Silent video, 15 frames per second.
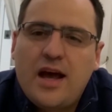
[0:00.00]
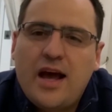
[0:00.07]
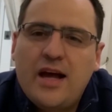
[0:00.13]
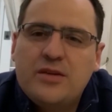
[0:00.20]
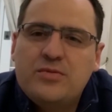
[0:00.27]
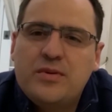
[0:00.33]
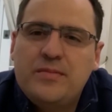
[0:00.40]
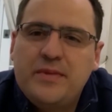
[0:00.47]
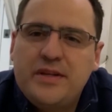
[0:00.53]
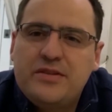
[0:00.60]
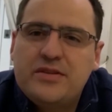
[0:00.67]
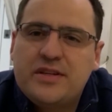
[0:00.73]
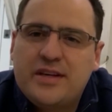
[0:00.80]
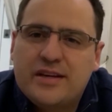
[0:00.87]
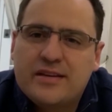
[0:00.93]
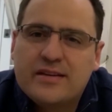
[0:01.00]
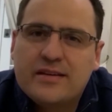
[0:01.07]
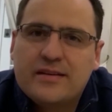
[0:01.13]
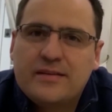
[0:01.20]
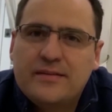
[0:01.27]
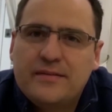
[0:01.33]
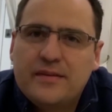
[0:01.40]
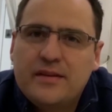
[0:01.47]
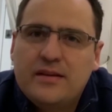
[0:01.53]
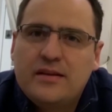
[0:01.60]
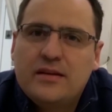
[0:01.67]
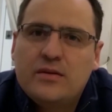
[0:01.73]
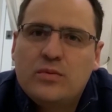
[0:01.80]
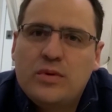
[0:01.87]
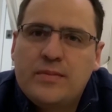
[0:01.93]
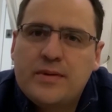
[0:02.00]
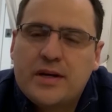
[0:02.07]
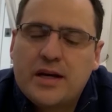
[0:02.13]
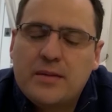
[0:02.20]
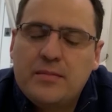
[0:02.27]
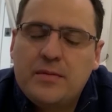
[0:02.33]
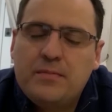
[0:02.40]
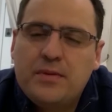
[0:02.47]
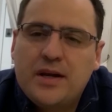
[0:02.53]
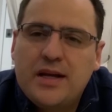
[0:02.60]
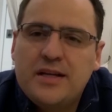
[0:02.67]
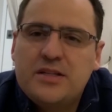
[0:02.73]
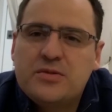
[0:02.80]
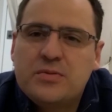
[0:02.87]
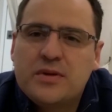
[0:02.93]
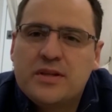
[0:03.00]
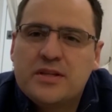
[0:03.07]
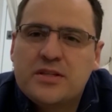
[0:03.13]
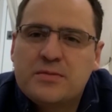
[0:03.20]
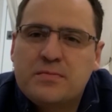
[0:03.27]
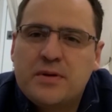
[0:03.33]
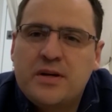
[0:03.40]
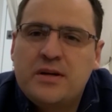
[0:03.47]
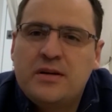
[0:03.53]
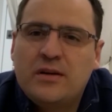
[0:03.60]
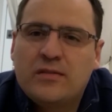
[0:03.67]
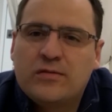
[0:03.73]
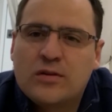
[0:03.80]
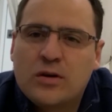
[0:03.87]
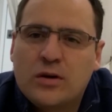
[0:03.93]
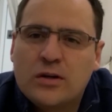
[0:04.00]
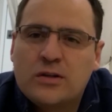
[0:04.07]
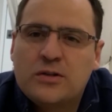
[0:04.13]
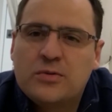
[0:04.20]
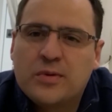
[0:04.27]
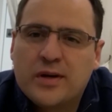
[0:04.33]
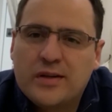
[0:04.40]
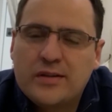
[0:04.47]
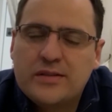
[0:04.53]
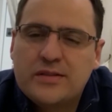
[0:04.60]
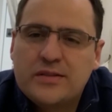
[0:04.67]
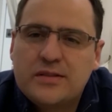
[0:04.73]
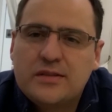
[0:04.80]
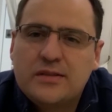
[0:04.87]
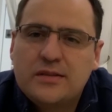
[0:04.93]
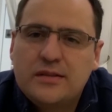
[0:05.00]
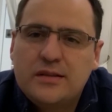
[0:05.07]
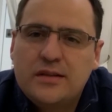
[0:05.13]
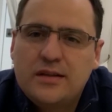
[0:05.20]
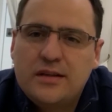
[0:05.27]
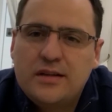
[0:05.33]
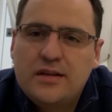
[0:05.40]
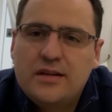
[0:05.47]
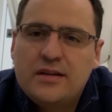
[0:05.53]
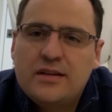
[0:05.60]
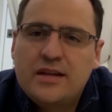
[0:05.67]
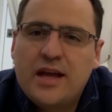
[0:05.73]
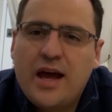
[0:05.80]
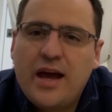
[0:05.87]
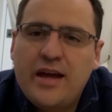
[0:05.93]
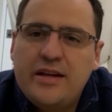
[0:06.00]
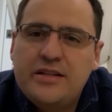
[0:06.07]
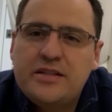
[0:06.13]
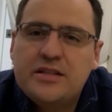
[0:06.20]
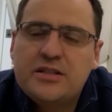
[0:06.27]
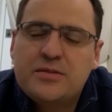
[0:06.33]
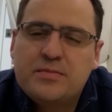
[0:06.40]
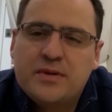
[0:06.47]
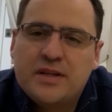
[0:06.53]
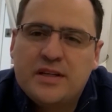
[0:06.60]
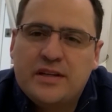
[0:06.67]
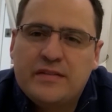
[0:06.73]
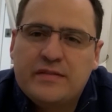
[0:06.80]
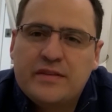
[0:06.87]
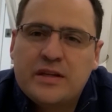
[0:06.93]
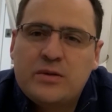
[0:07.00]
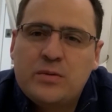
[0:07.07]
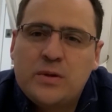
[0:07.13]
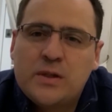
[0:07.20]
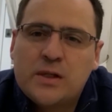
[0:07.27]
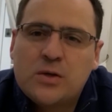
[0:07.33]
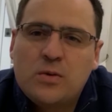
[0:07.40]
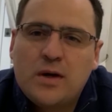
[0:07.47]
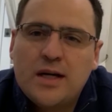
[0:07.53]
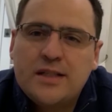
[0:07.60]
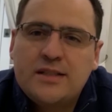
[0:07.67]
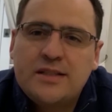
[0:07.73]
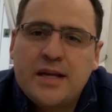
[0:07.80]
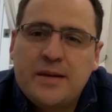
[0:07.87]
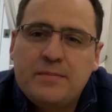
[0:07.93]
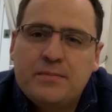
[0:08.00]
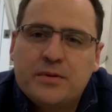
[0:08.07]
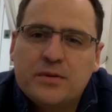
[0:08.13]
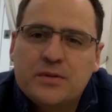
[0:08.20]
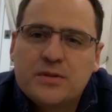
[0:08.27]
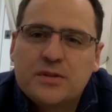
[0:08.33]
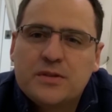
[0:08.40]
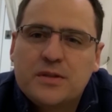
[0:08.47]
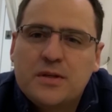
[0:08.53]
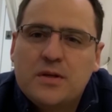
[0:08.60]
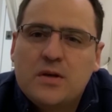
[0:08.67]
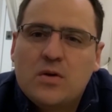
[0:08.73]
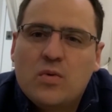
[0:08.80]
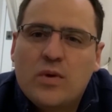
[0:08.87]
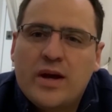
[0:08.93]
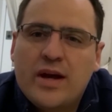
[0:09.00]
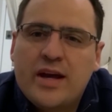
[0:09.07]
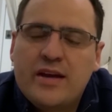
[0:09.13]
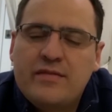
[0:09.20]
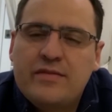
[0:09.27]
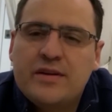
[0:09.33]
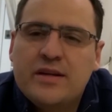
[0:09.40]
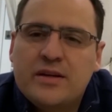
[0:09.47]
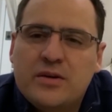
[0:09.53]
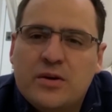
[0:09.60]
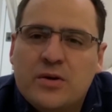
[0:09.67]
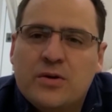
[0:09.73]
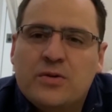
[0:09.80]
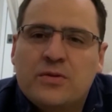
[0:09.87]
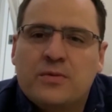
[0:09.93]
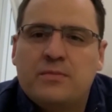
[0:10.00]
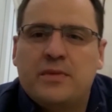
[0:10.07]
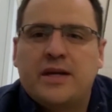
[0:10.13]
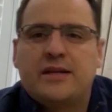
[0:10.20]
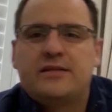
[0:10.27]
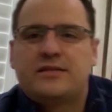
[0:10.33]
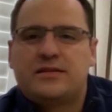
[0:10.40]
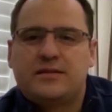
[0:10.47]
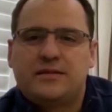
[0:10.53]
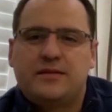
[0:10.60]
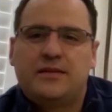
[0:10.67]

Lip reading: As we meet together, we become a place where the Spirit of God dwells. The ancients believed that we required temples where heaven and earth met.